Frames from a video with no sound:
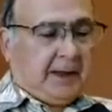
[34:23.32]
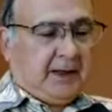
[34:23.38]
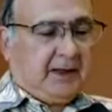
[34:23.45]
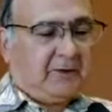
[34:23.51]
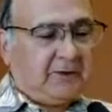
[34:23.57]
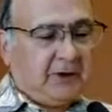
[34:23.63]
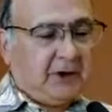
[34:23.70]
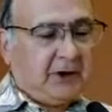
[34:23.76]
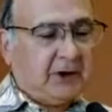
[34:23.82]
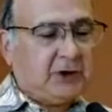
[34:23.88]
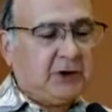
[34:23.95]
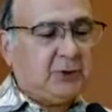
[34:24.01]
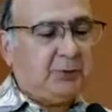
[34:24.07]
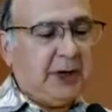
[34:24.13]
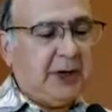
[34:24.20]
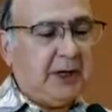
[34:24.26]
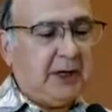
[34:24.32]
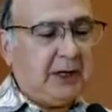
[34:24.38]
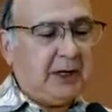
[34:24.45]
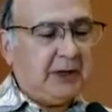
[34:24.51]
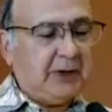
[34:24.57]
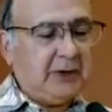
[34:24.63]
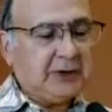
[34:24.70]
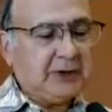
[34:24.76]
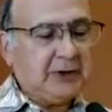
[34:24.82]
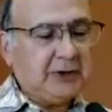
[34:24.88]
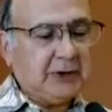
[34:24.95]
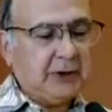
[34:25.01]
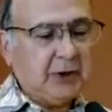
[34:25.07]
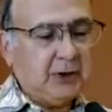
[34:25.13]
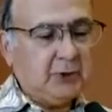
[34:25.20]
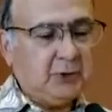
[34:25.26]
The village bell is
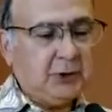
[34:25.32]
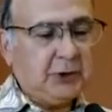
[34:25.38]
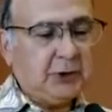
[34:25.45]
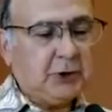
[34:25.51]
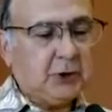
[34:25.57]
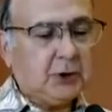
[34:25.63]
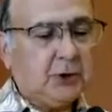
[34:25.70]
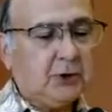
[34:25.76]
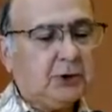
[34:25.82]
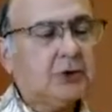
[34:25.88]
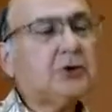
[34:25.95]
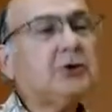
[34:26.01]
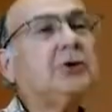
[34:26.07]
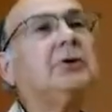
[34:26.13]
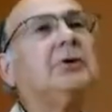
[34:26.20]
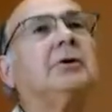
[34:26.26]
country church,